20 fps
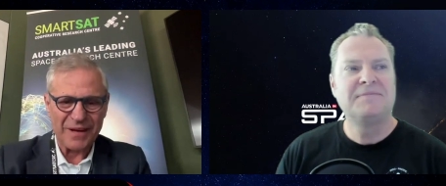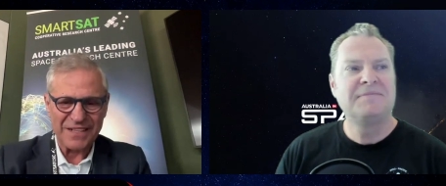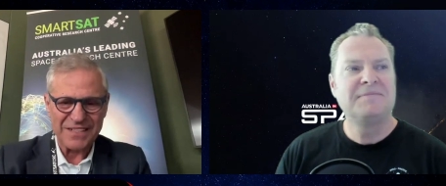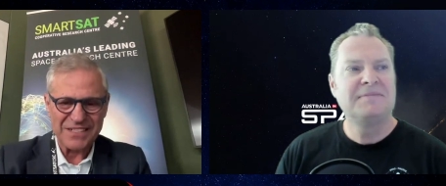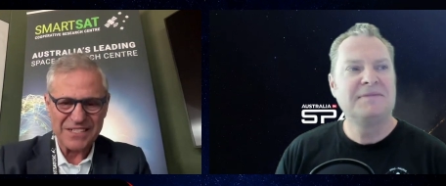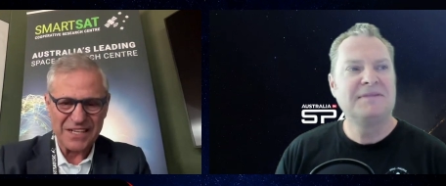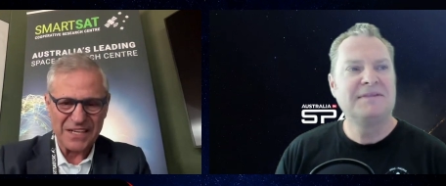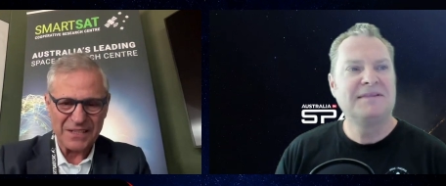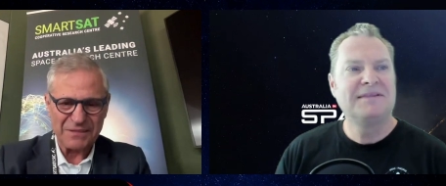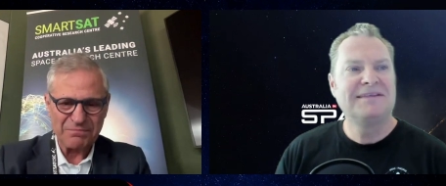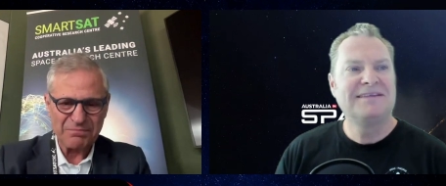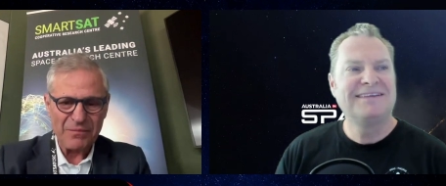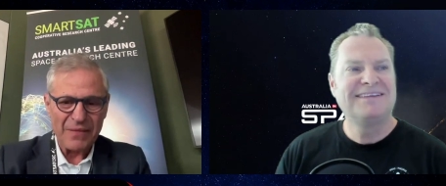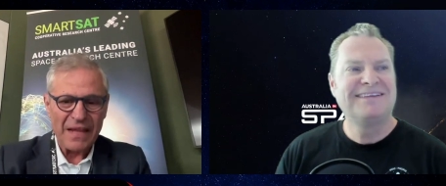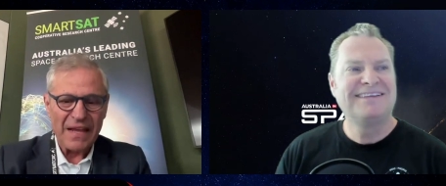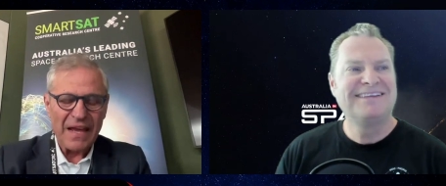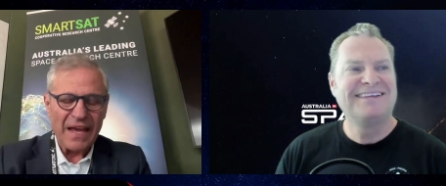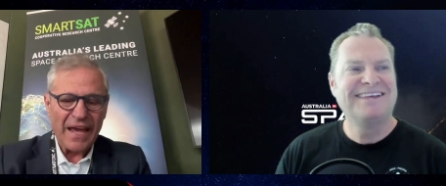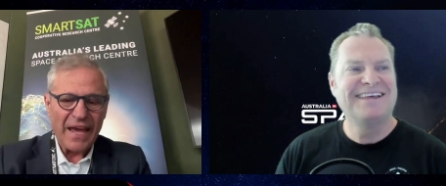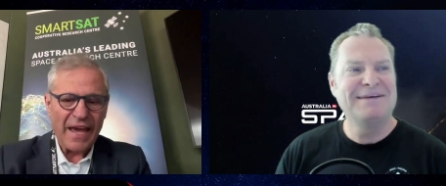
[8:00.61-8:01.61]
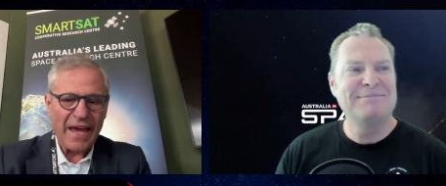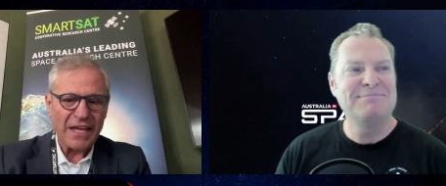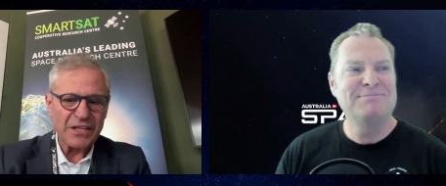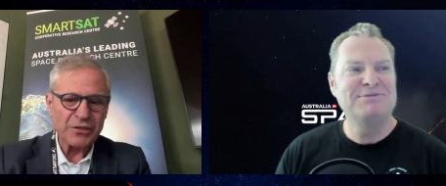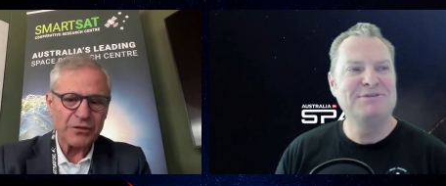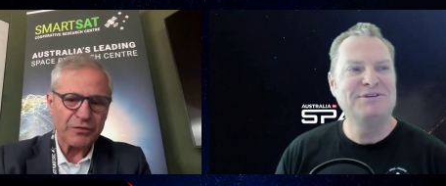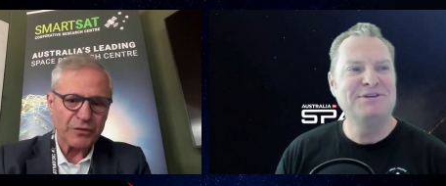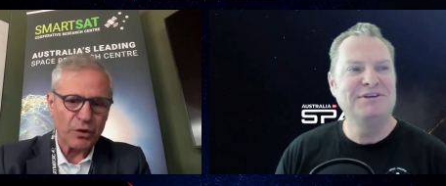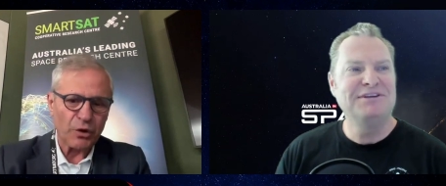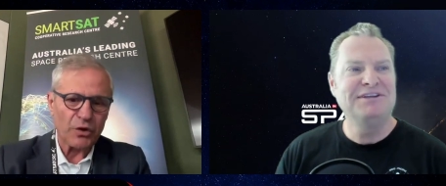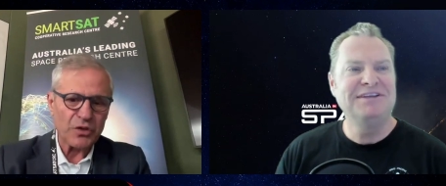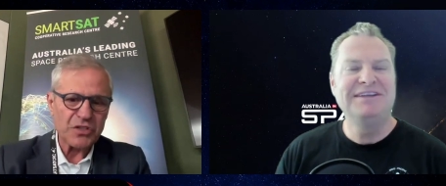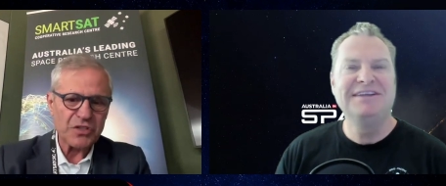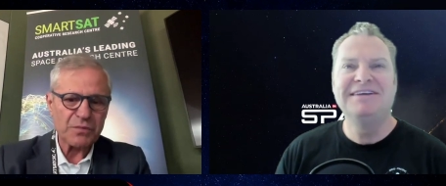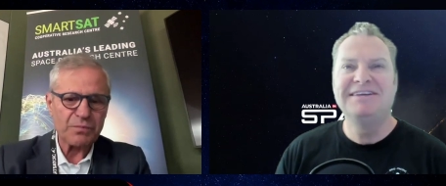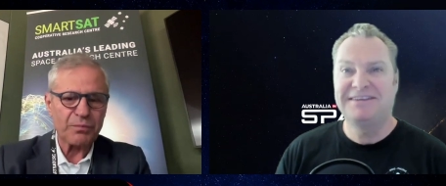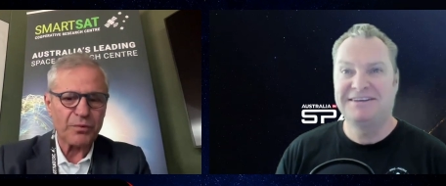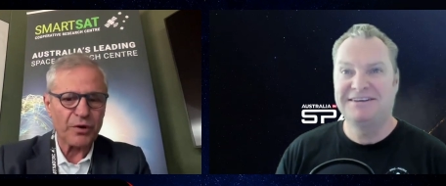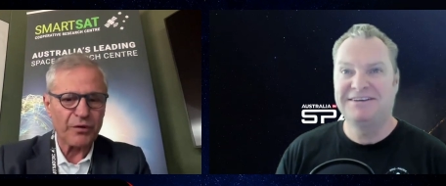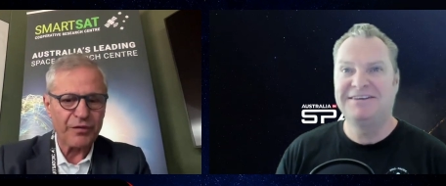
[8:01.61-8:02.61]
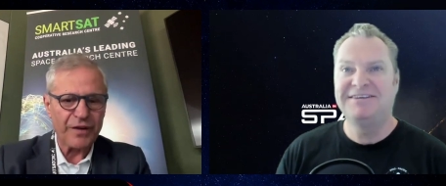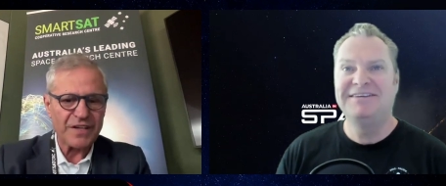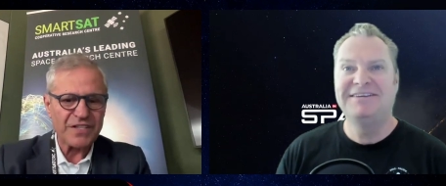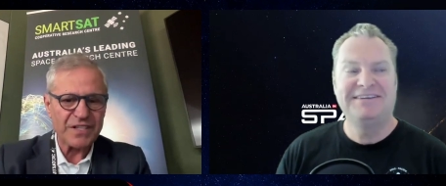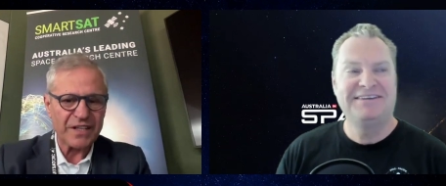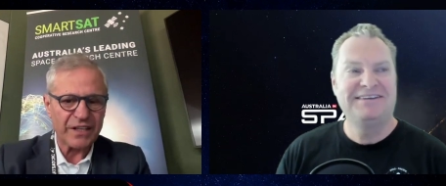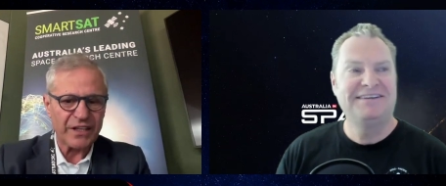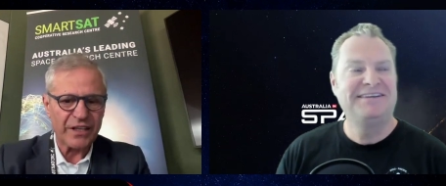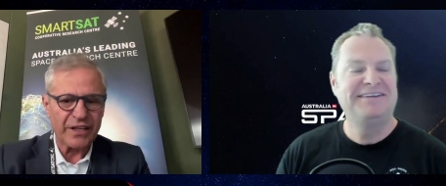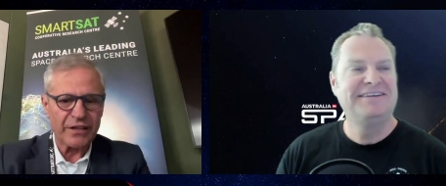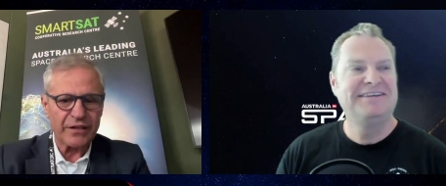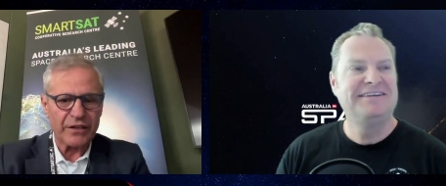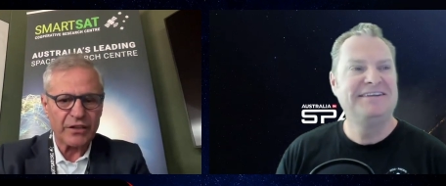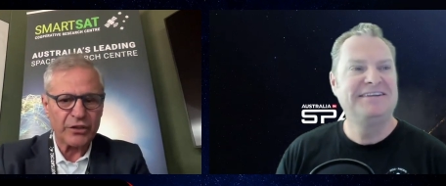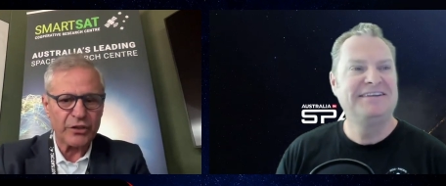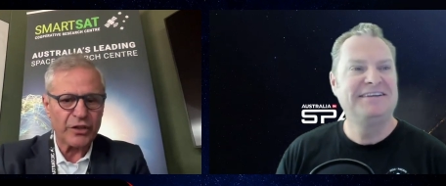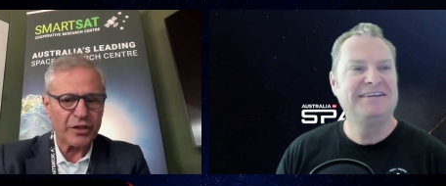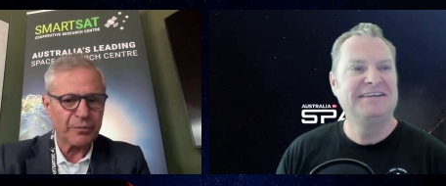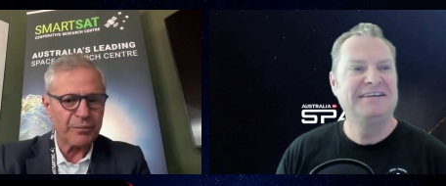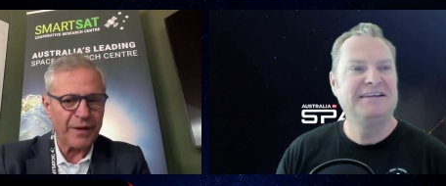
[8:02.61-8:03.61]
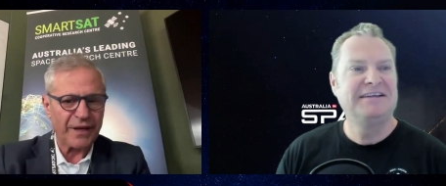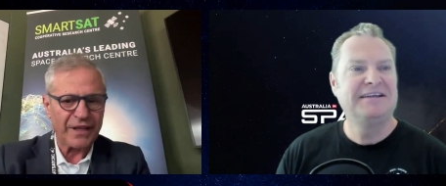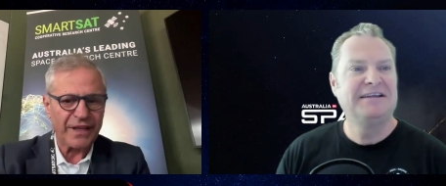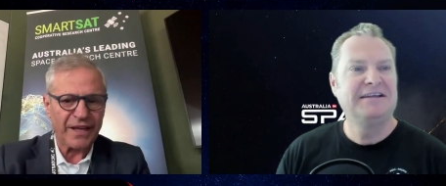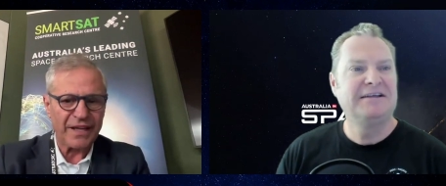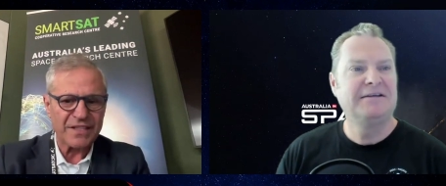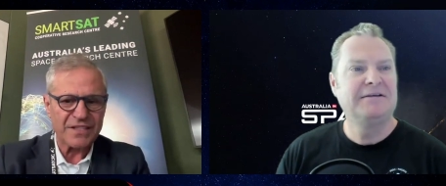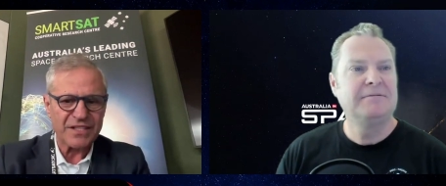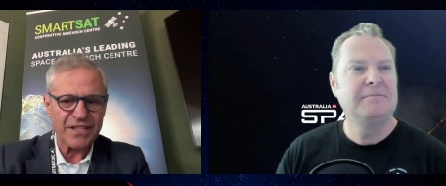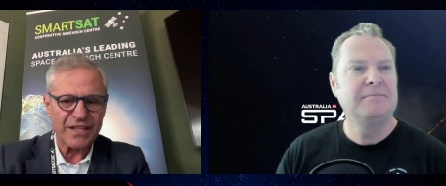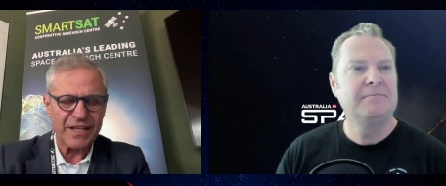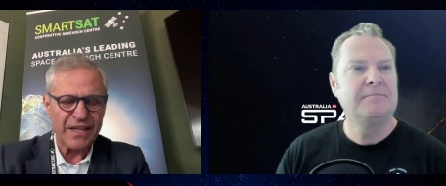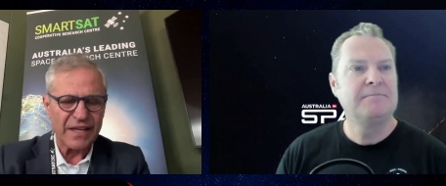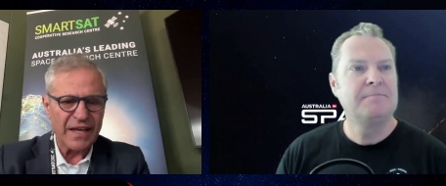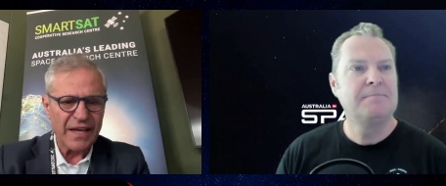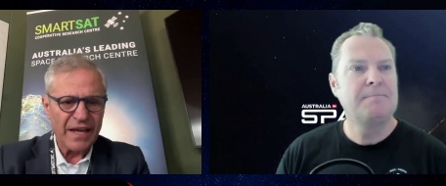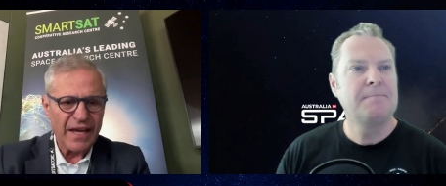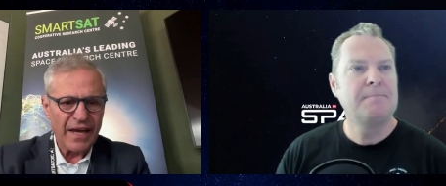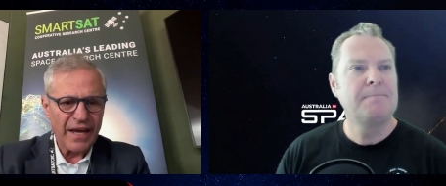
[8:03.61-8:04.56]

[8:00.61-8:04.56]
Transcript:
Speaker 1: SmartSat. Absolutely. And of course, Professor Kirk, McKenzie,